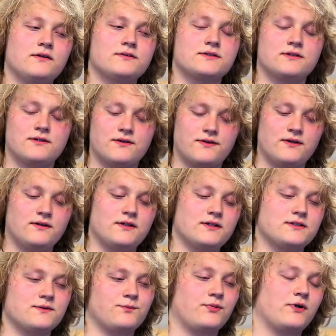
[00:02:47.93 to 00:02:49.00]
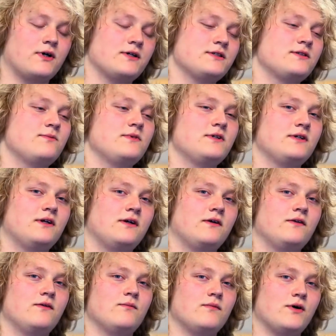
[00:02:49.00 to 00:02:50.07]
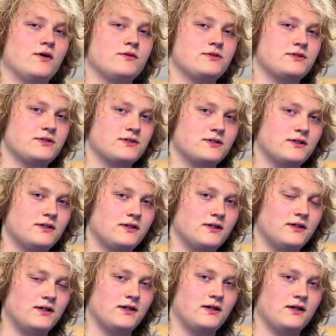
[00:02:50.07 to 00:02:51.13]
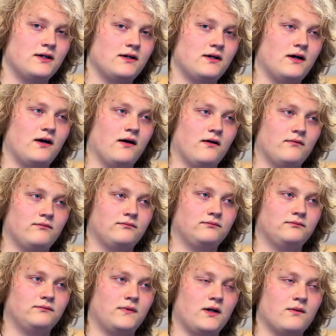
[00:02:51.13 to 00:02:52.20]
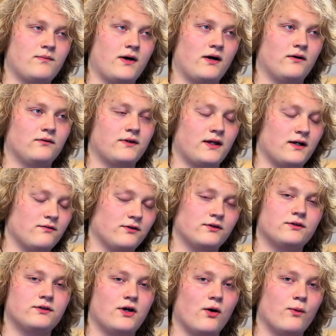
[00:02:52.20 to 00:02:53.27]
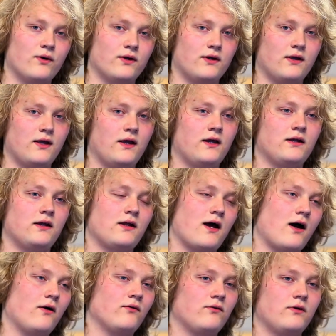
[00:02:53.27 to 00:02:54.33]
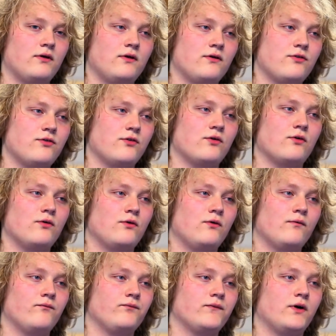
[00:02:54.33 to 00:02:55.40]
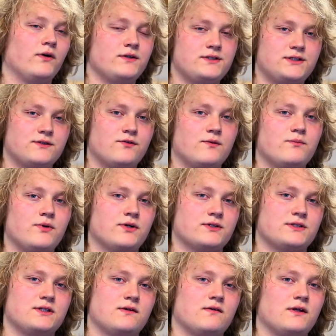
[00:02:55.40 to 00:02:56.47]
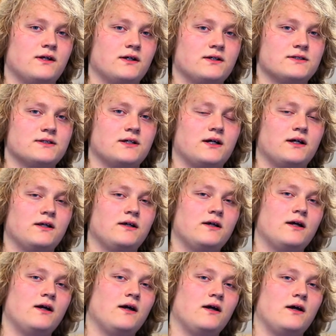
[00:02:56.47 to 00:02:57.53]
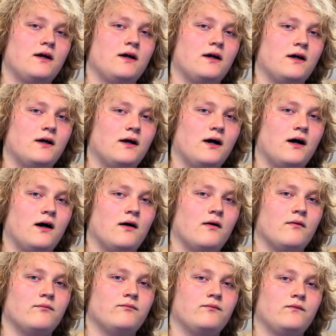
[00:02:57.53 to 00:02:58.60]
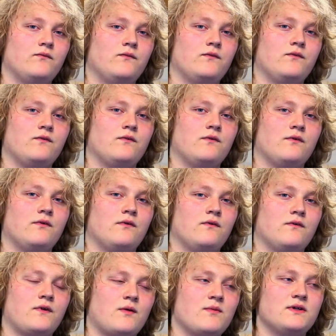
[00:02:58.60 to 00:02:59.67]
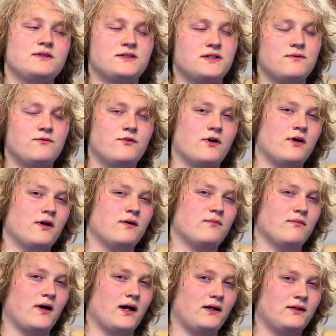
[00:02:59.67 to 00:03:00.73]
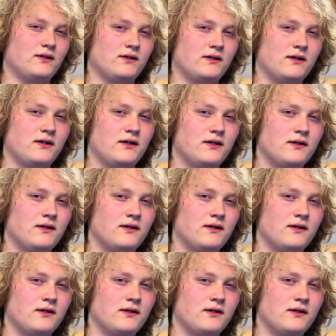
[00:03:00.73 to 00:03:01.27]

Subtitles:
So the thing that surprised me the most about that I've learned going in and out through all these different books and everything is that that may seem very minor,